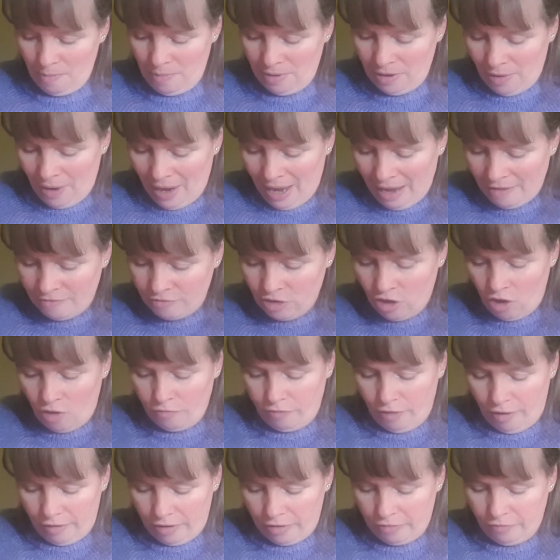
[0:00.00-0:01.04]
Now I haven't got
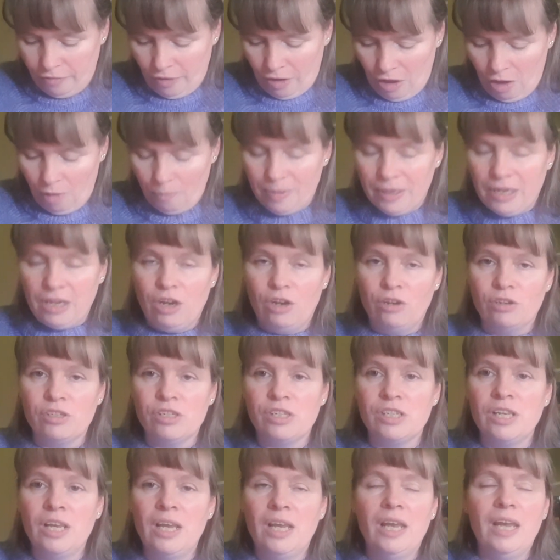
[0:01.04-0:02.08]
very far
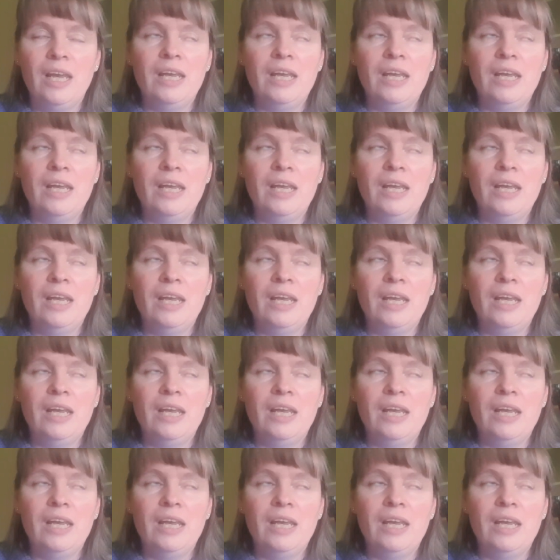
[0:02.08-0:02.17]
because